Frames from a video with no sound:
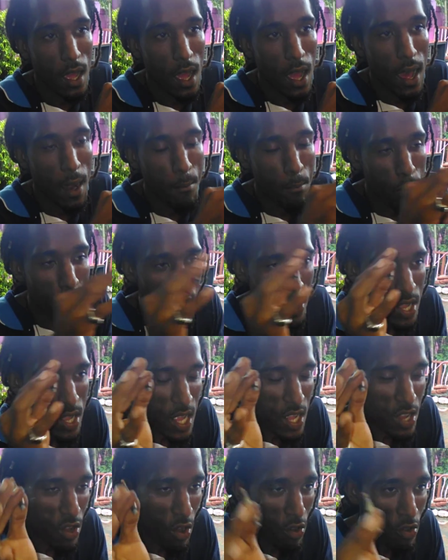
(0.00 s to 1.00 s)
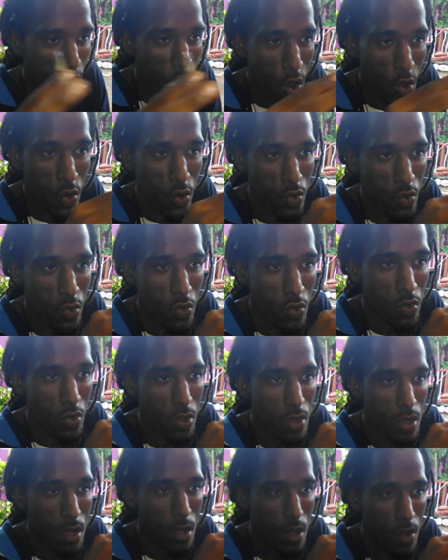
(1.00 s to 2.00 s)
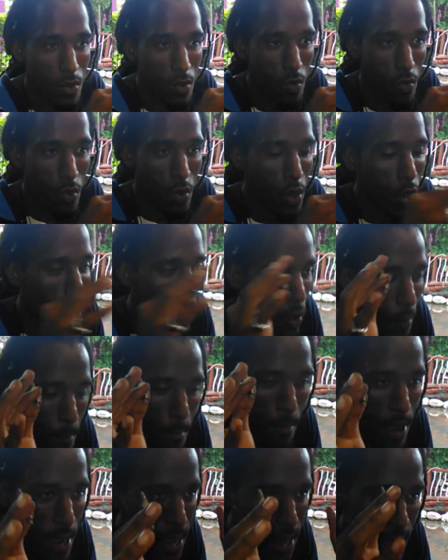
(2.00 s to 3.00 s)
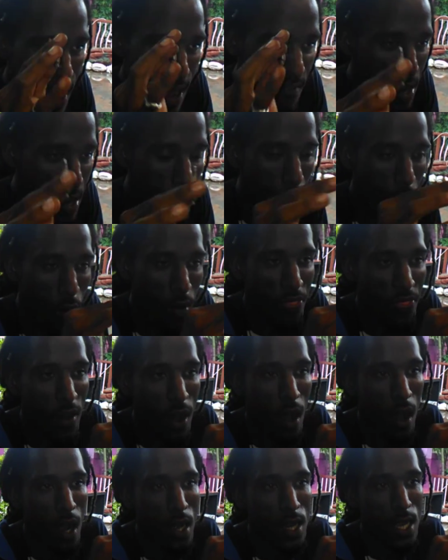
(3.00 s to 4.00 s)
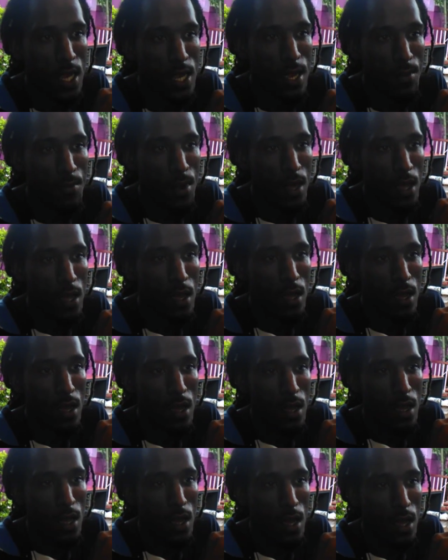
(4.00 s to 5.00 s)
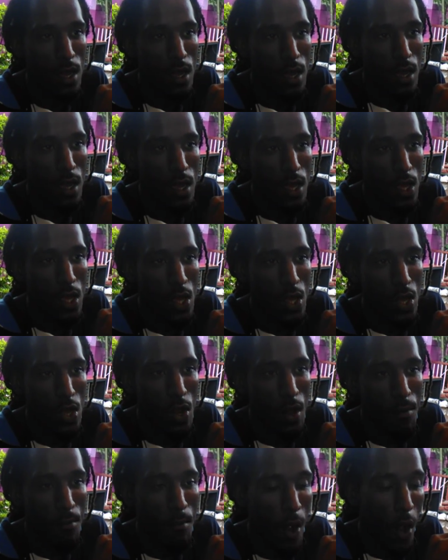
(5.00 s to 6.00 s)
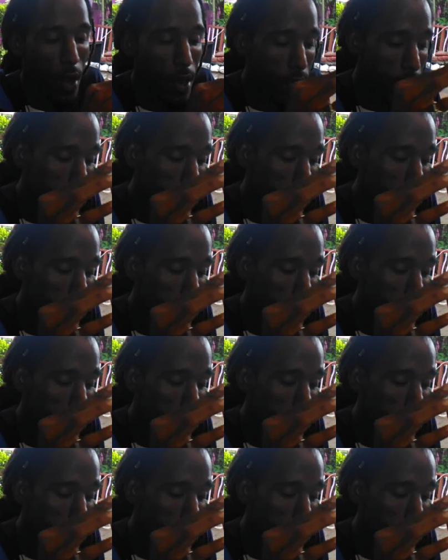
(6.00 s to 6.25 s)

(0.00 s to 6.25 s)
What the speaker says: and present around you without having no thought, you see me? But